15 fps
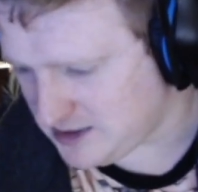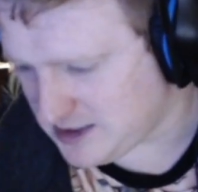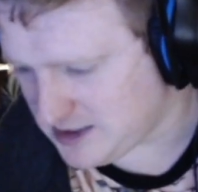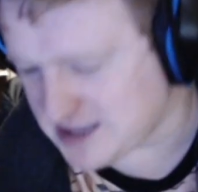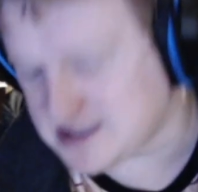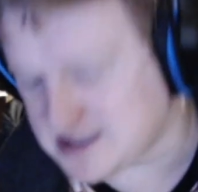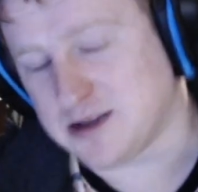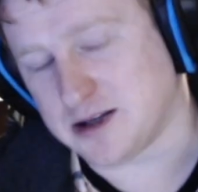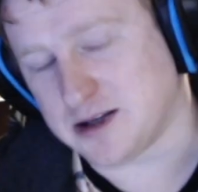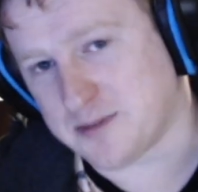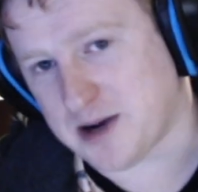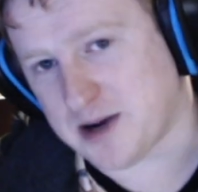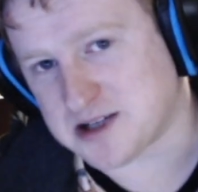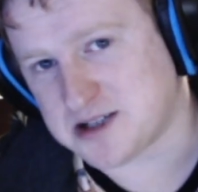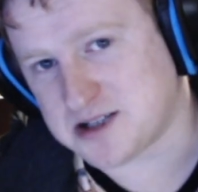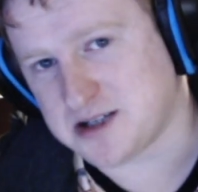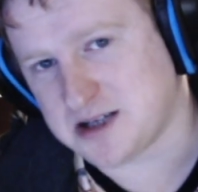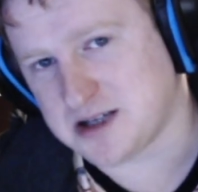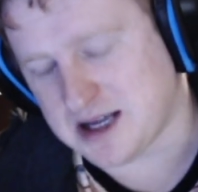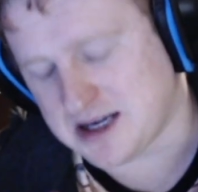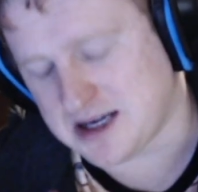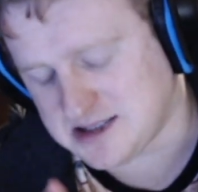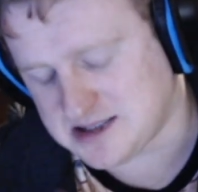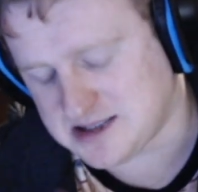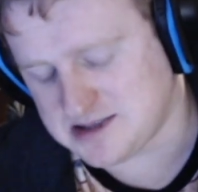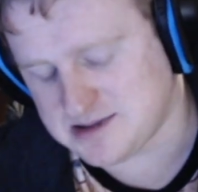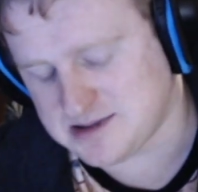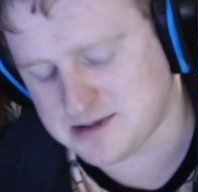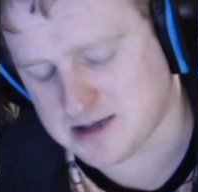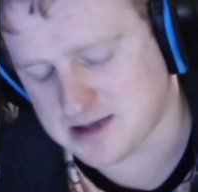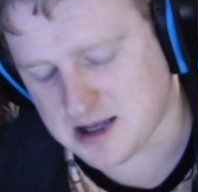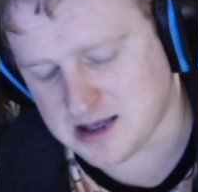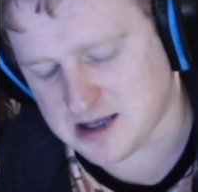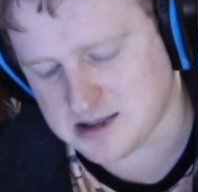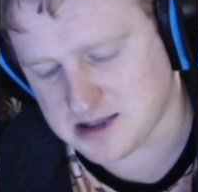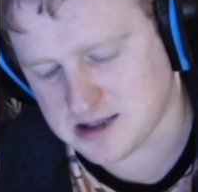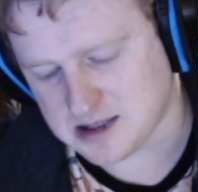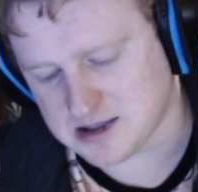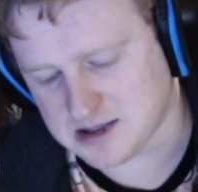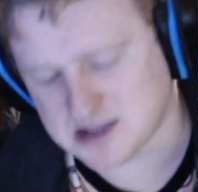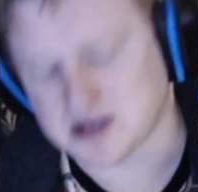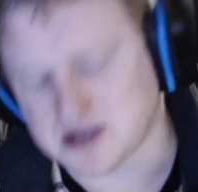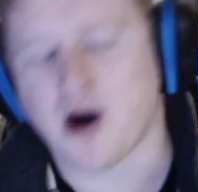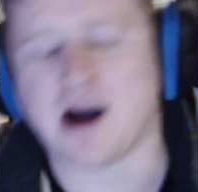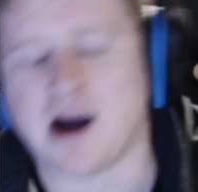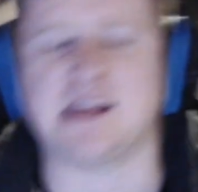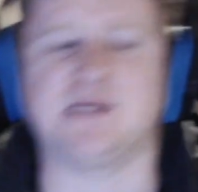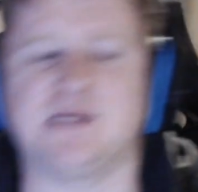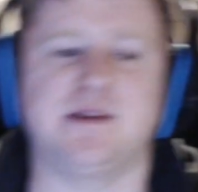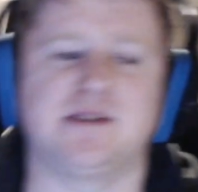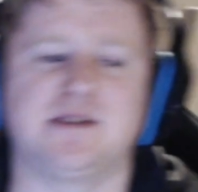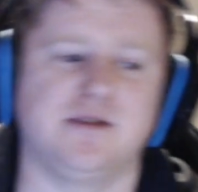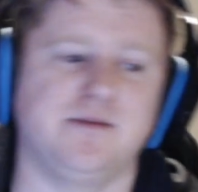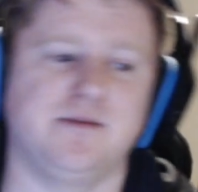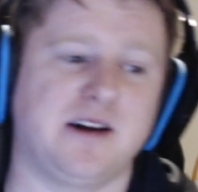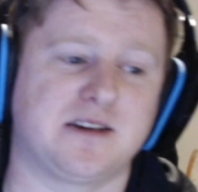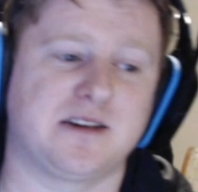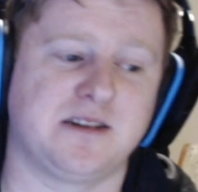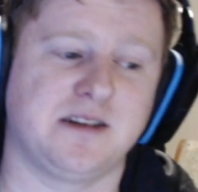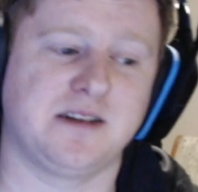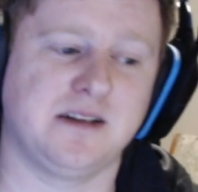it's a little much. It is the tiniest bit too much.